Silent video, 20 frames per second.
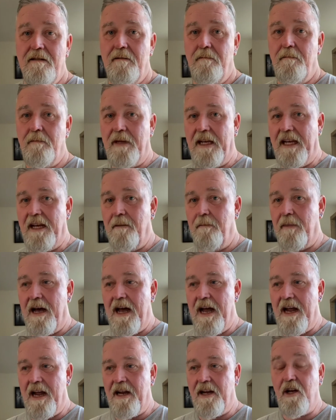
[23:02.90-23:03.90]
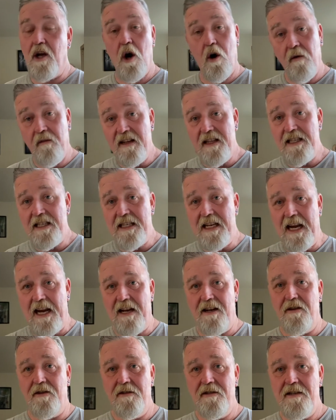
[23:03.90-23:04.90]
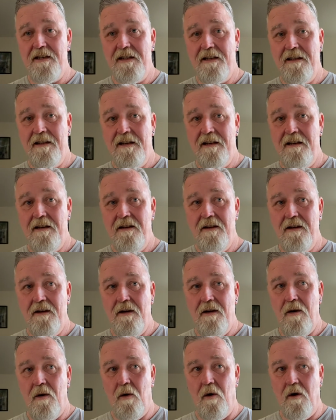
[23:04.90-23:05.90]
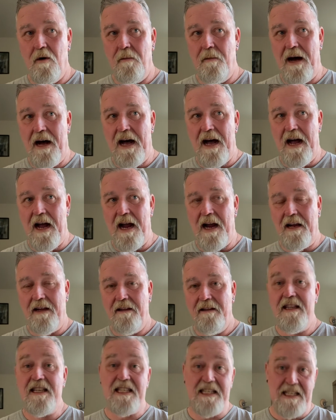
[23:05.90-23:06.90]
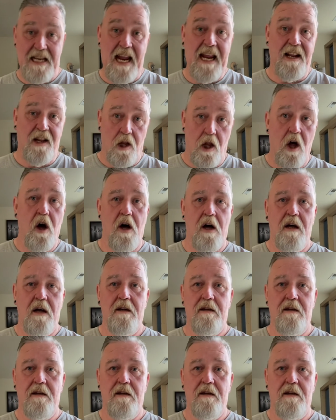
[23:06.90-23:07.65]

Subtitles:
be it by COVID standards or by the state law.